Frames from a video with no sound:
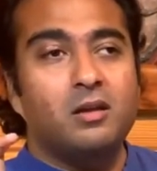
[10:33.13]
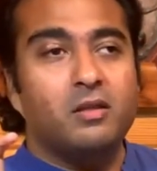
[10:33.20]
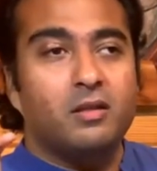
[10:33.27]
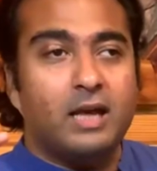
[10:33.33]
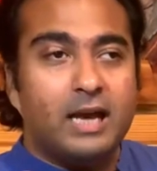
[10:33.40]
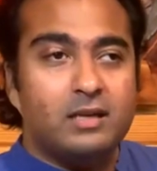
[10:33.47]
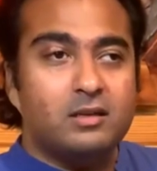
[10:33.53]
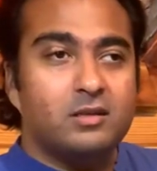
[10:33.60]

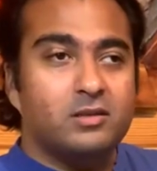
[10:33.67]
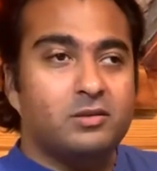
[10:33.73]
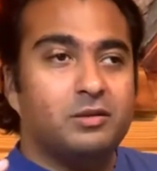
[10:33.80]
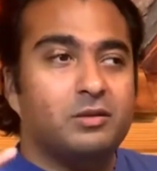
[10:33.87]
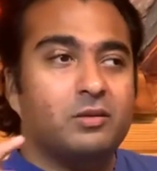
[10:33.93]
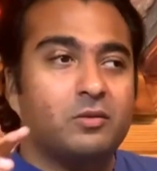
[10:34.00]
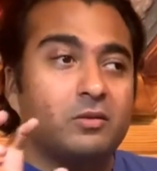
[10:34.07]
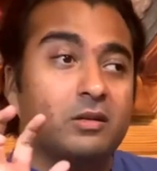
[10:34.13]
That is
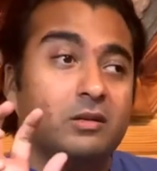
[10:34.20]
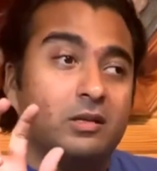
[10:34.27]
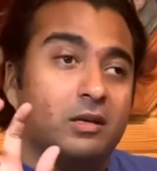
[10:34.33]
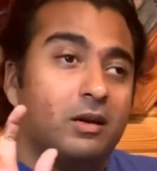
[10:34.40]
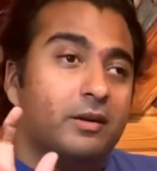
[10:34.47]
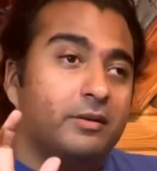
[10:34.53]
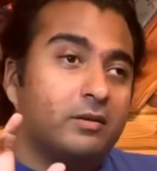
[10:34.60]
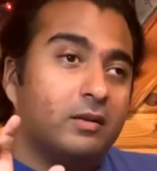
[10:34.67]
denoting
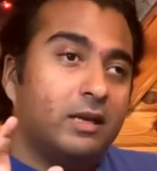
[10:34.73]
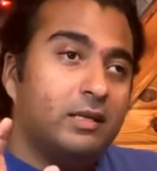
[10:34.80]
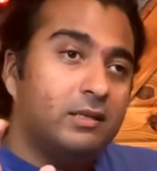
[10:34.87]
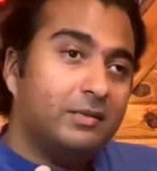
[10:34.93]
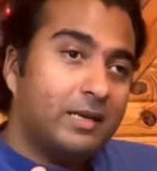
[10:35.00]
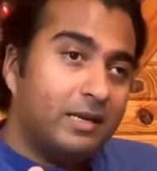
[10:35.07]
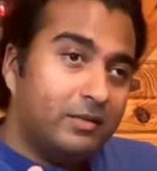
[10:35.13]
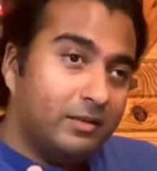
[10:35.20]
the
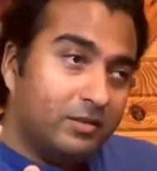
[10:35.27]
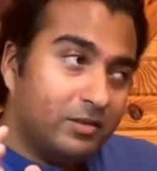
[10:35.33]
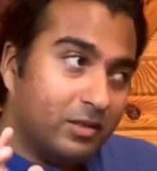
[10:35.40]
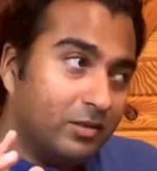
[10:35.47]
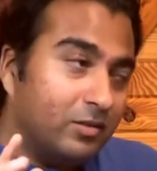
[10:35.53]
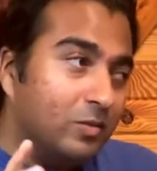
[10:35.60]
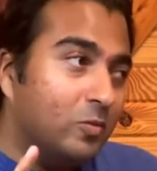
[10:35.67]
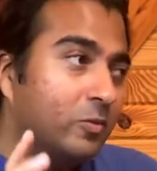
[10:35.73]
underlying
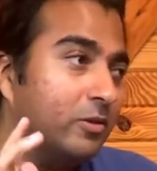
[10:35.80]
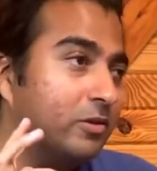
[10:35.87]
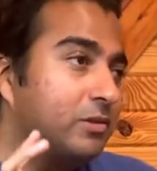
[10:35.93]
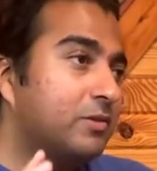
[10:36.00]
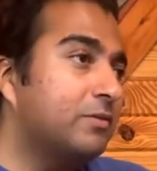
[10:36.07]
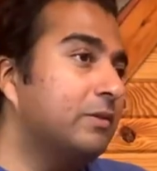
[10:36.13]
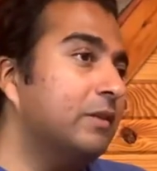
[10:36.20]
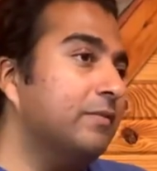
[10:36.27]
tendency
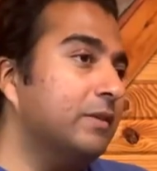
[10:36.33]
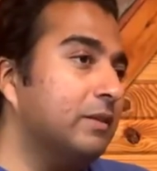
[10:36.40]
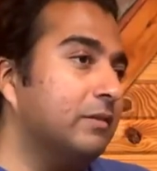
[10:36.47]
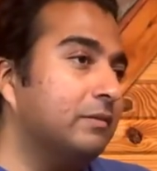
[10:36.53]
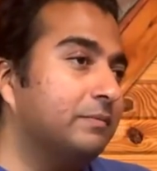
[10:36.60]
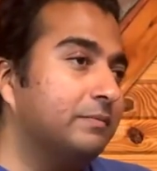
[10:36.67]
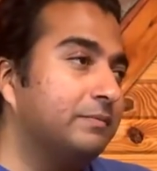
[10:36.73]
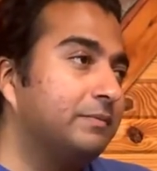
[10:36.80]
towards craving.
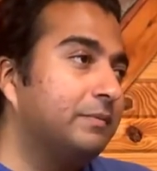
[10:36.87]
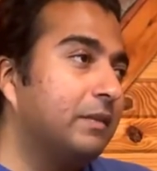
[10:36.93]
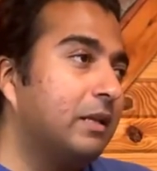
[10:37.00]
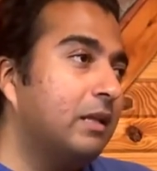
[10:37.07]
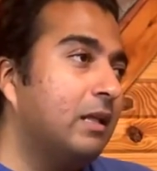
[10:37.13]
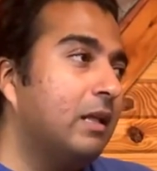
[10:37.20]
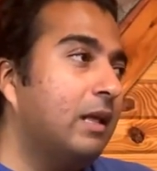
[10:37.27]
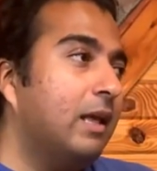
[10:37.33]

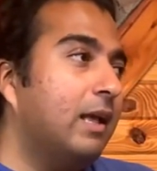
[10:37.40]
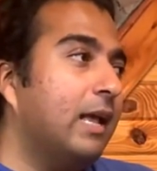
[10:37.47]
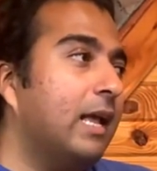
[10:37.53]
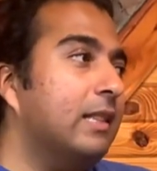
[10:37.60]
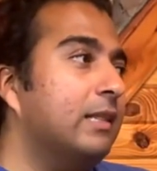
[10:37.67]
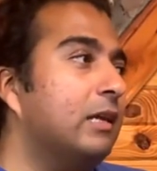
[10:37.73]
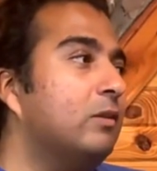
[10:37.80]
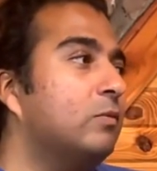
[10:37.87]

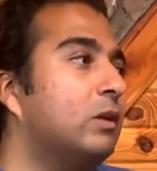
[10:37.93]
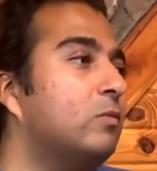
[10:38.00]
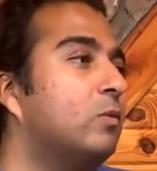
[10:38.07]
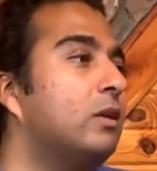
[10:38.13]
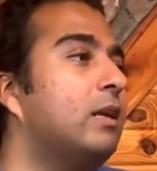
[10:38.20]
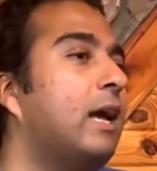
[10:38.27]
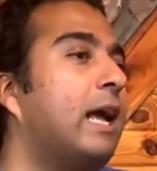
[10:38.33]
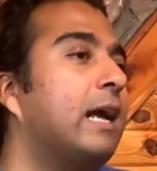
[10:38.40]
And then
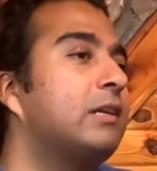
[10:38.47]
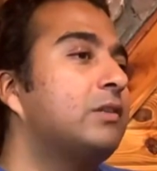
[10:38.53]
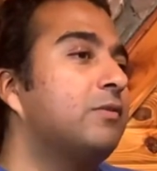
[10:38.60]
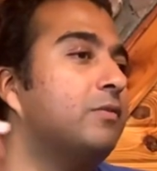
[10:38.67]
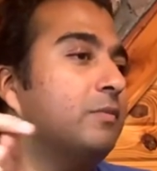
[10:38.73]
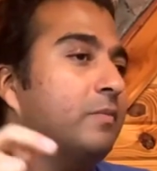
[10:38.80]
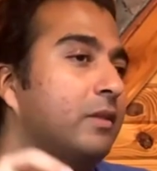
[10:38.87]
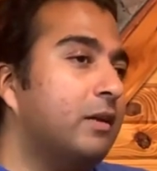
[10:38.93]
when one
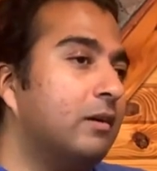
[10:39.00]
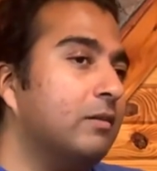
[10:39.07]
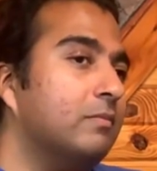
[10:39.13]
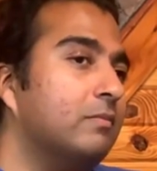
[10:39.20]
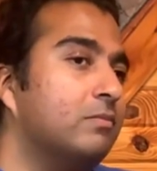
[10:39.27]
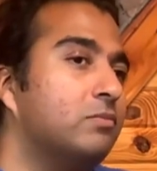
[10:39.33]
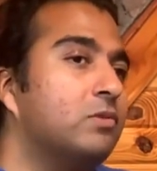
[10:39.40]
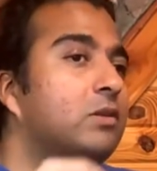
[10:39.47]
acts from
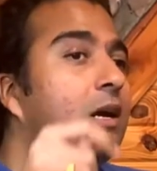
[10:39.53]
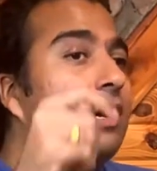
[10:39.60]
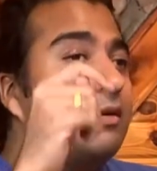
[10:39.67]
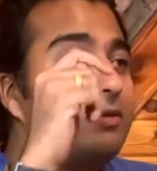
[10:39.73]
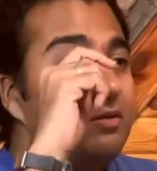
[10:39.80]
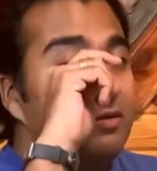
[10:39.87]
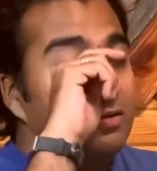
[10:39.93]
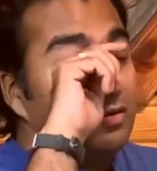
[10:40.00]
there. So
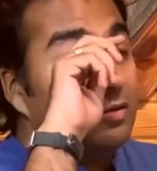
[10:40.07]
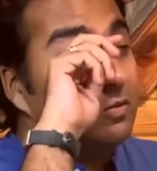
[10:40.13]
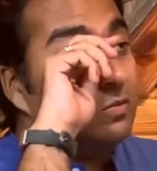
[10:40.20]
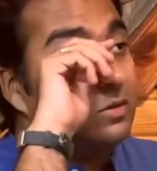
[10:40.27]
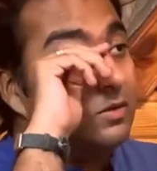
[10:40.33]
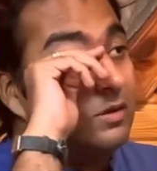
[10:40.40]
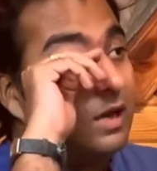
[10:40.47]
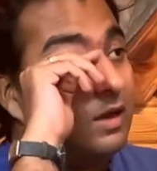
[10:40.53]
how do you know
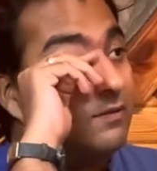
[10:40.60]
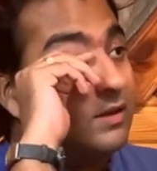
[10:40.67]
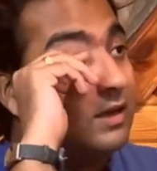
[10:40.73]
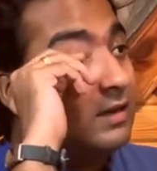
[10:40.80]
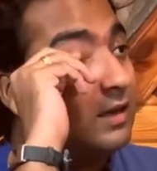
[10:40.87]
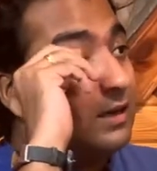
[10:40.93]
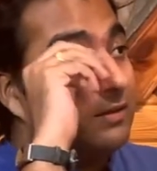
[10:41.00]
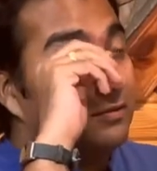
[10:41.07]
when you have that